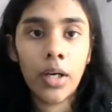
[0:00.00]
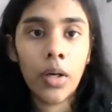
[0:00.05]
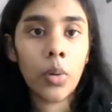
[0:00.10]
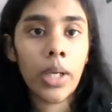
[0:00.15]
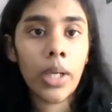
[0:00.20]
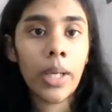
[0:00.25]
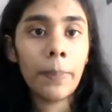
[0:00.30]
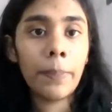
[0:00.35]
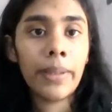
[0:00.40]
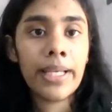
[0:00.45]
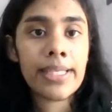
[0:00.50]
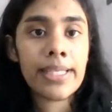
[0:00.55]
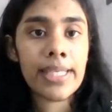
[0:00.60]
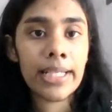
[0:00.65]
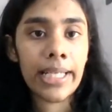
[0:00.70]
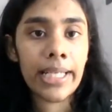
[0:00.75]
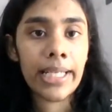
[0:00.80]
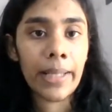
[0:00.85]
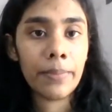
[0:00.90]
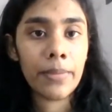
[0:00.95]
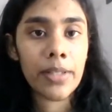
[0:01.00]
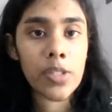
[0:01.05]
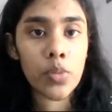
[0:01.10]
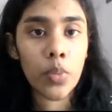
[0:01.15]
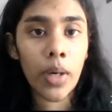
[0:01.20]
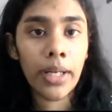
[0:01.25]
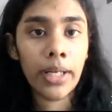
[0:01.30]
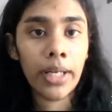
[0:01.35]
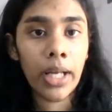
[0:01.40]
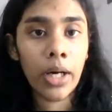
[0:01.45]
Okay, please attempt this
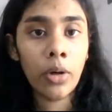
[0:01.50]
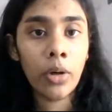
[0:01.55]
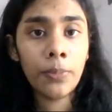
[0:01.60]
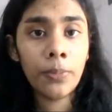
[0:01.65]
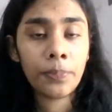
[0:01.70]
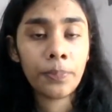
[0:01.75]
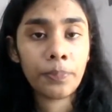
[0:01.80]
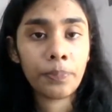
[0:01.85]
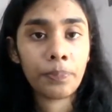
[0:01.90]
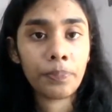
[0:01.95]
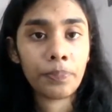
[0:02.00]
one now.